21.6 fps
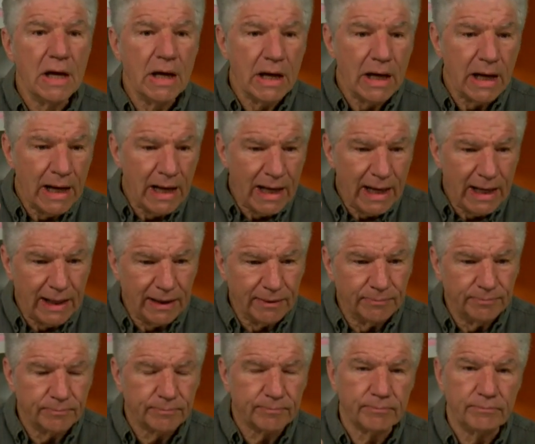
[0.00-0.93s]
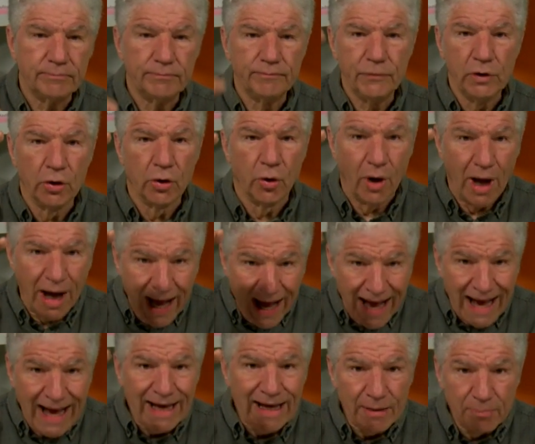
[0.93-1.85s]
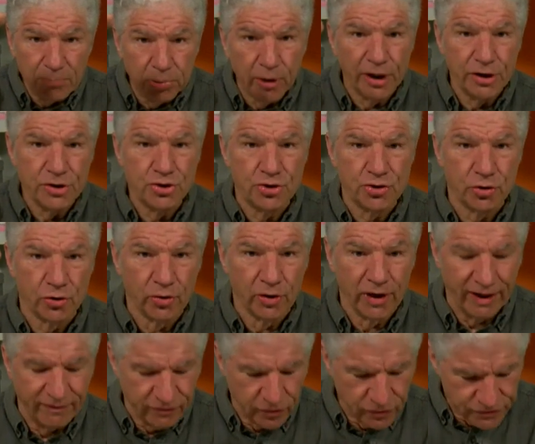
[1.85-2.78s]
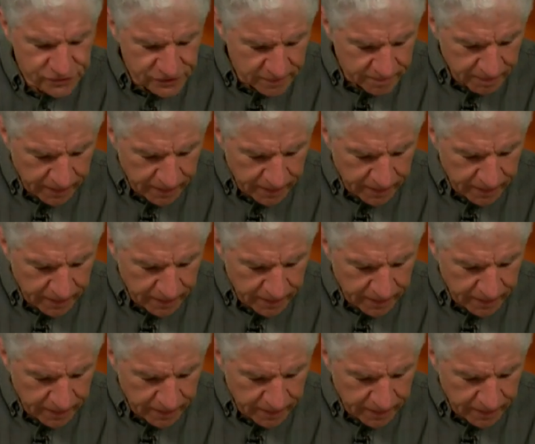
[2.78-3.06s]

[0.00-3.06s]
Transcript: uh, you know, high blood sugar levels